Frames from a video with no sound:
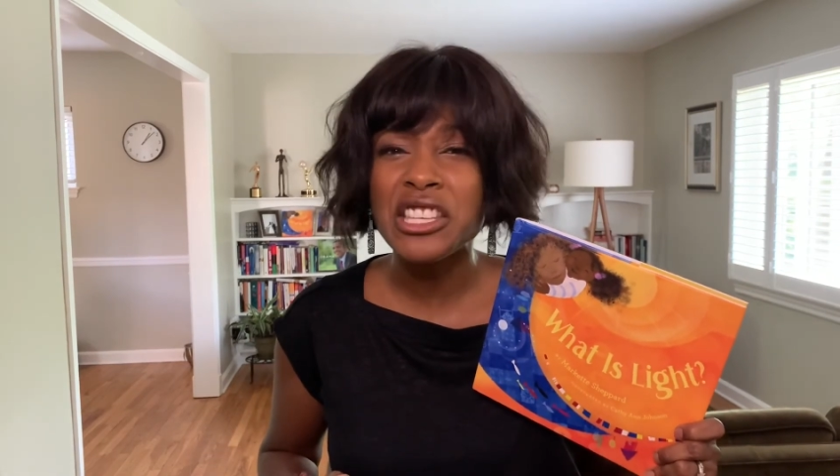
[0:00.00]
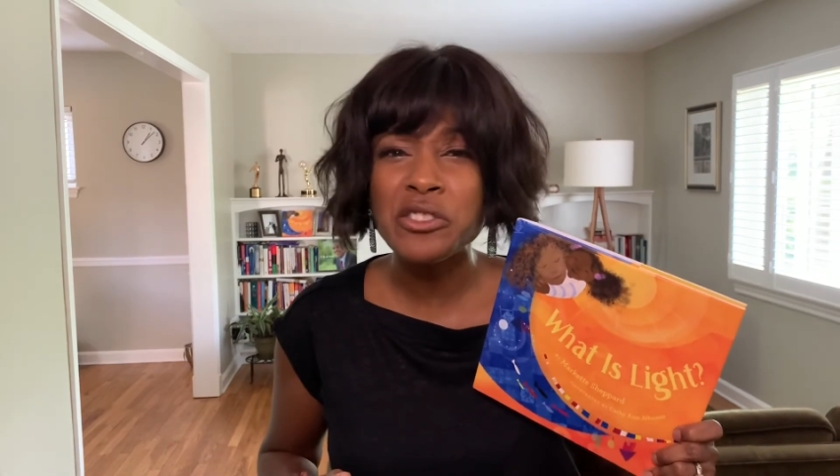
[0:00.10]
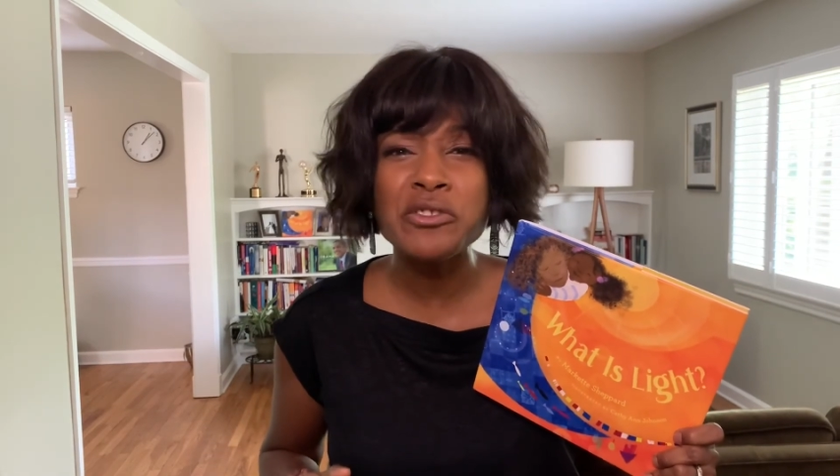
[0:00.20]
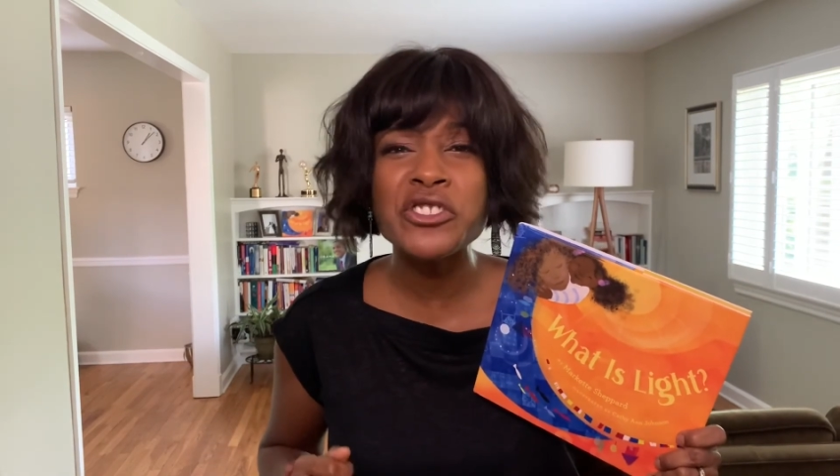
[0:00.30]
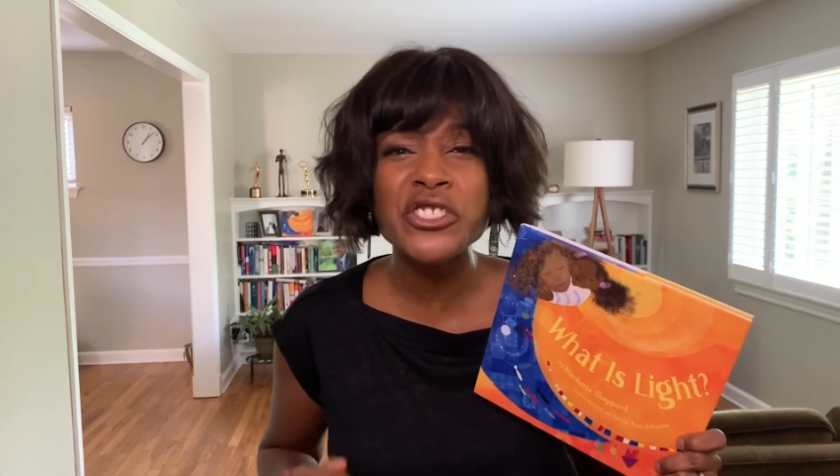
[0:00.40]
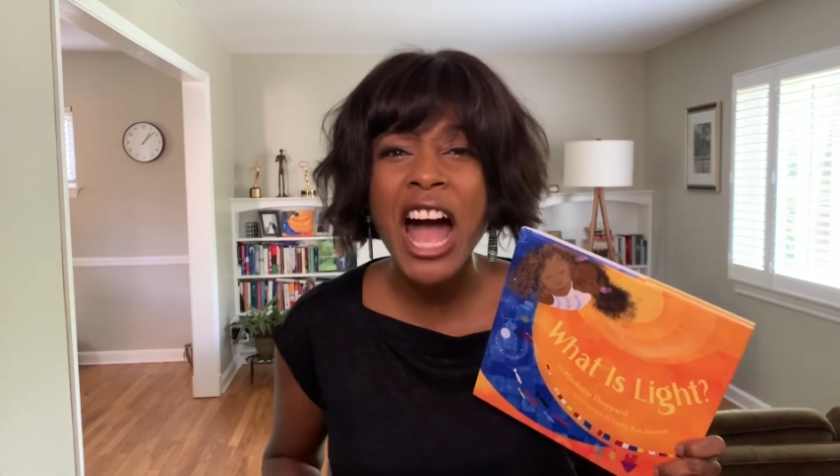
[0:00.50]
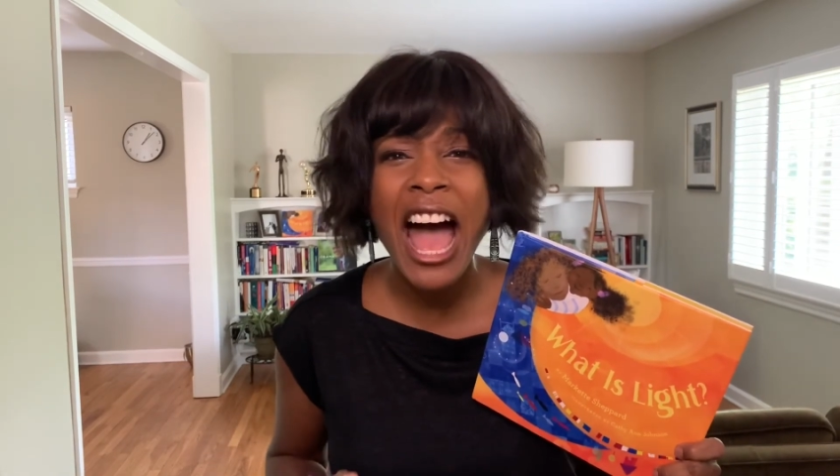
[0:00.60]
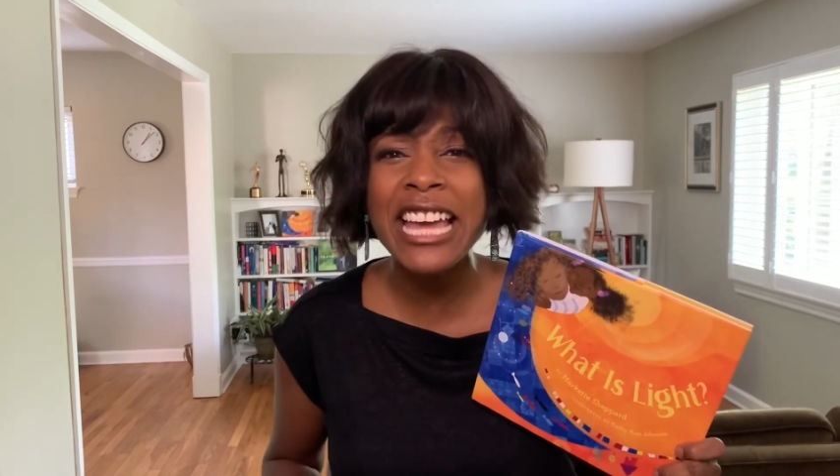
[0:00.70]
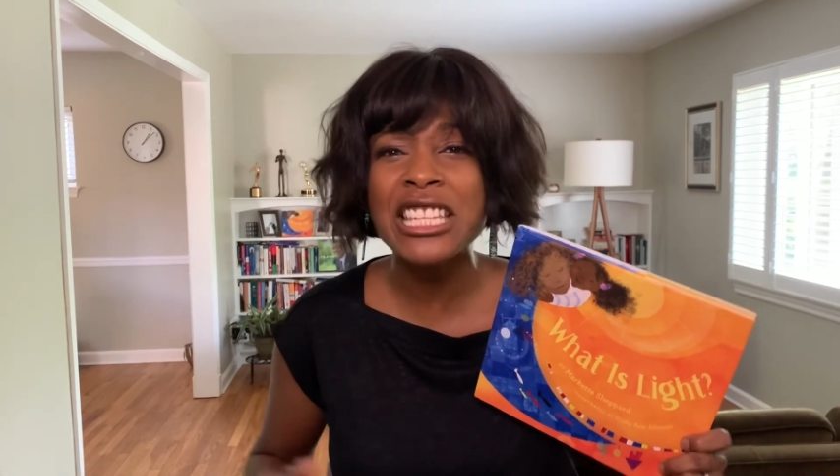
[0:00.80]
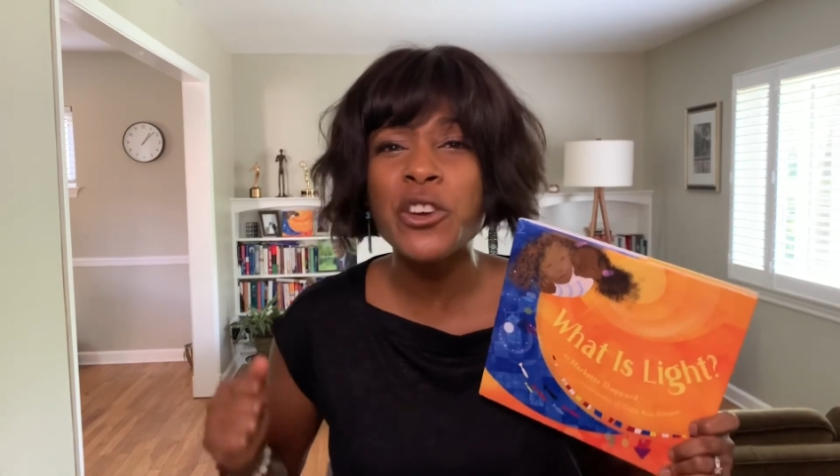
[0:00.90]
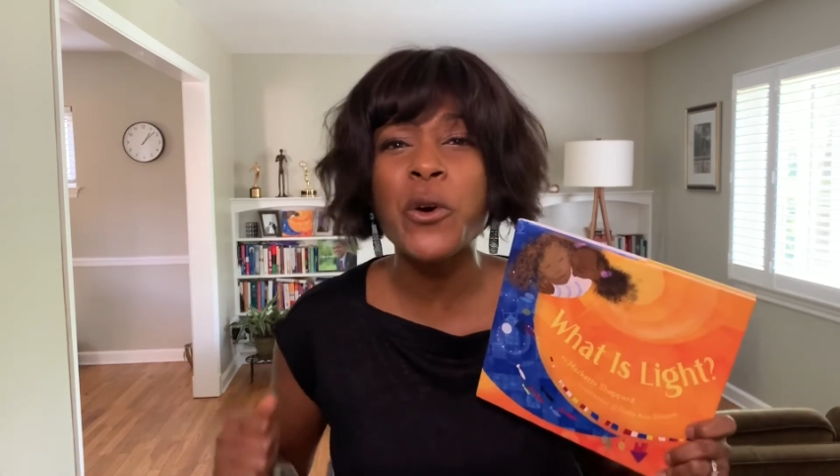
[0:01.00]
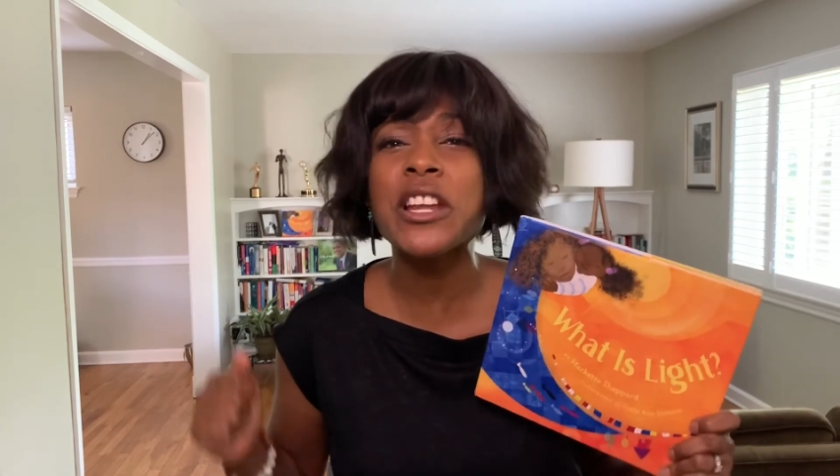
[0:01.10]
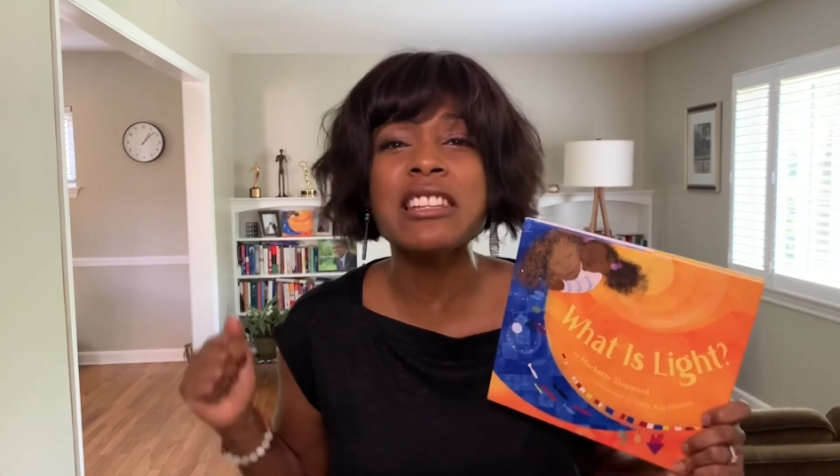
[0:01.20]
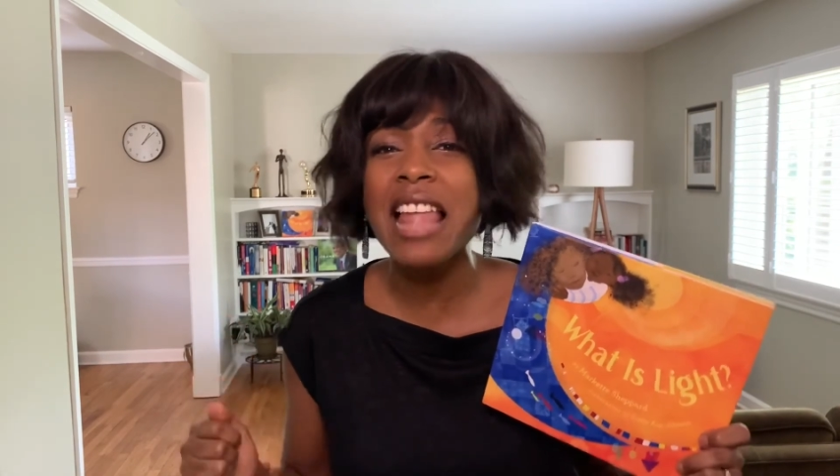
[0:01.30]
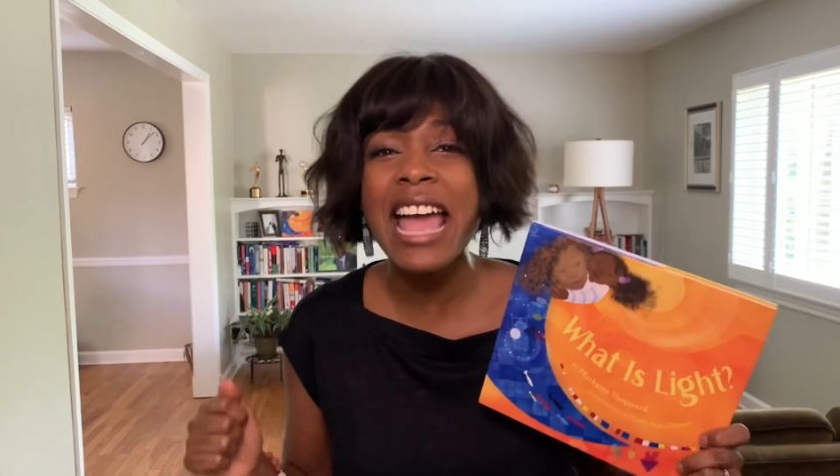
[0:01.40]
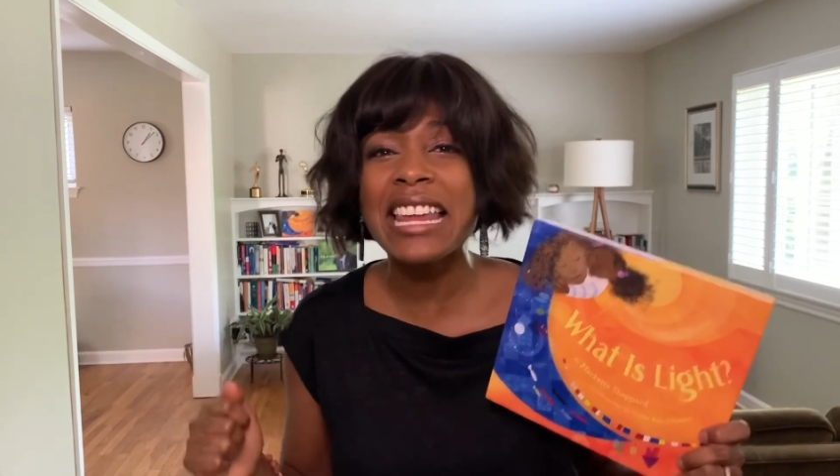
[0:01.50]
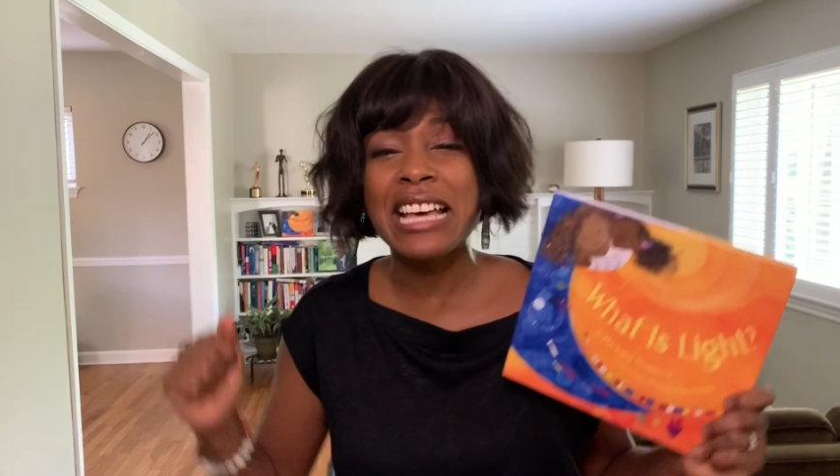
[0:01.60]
you shine your light